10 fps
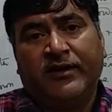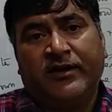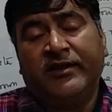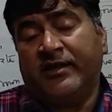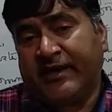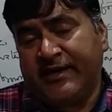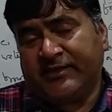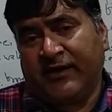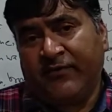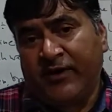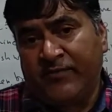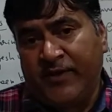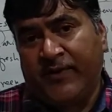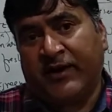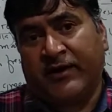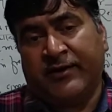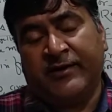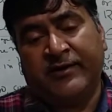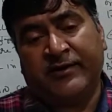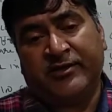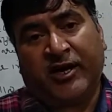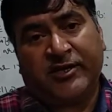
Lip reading: In the case of amoeba, the